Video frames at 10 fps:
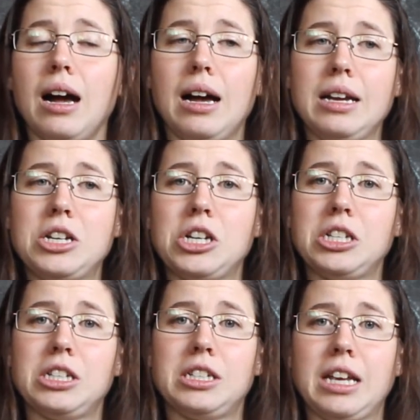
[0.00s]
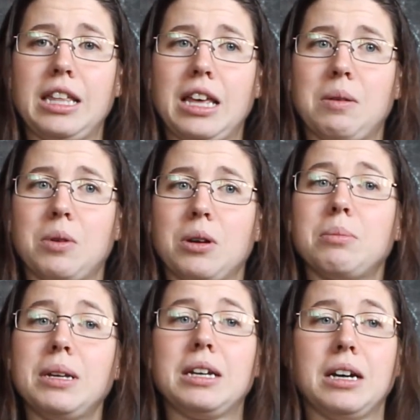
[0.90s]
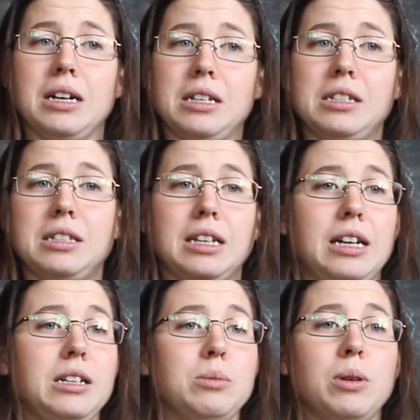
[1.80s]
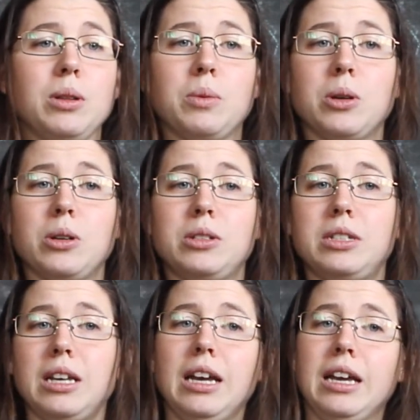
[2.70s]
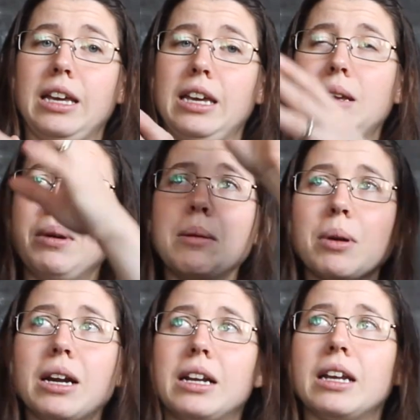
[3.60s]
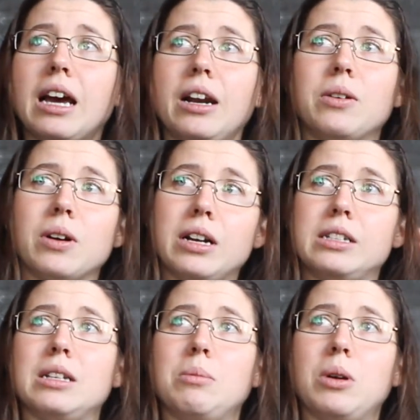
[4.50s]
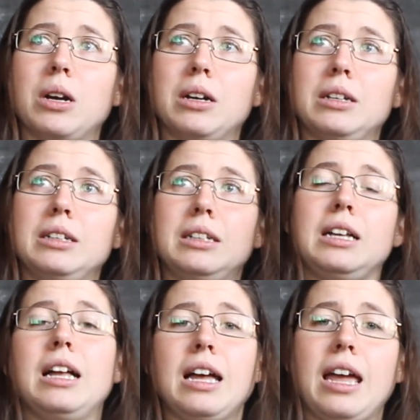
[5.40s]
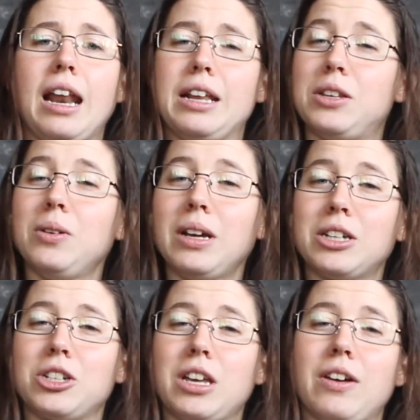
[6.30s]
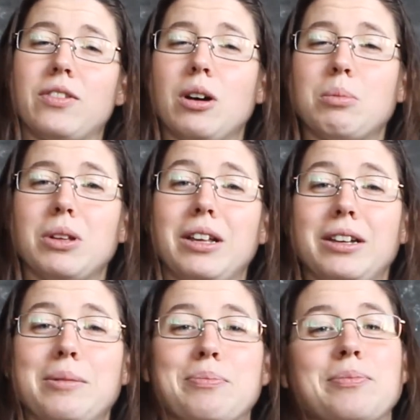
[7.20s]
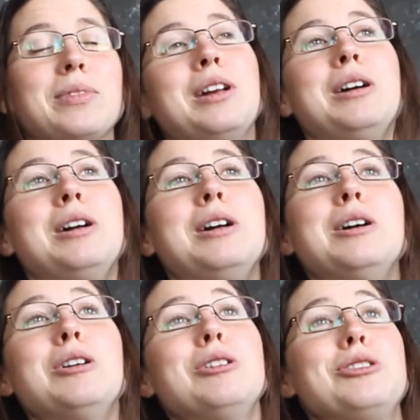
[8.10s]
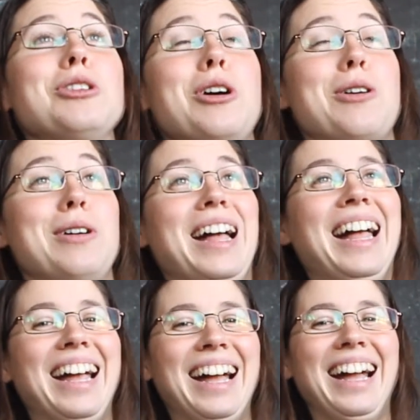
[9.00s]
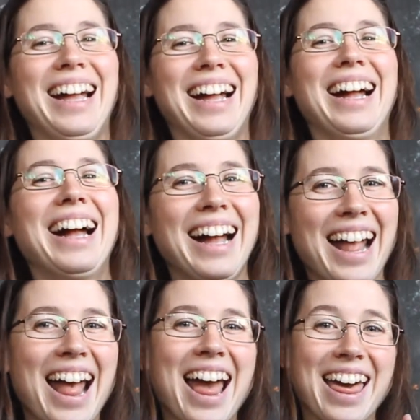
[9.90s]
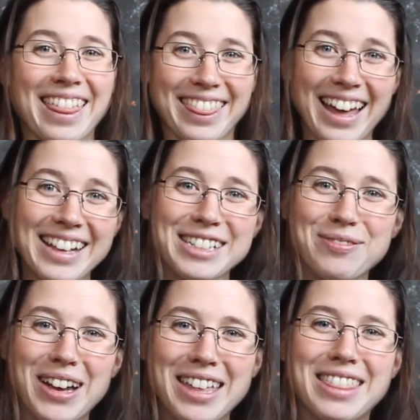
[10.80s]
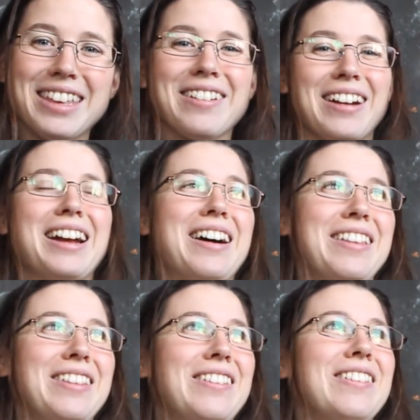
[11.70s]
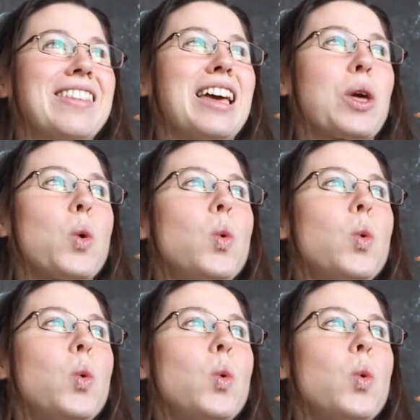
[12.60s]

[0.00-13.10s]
I just say that word because that is one of the words in my brain categorized somewhere. And I don't actually have coprolalia. So, that's my theory on the whole thing.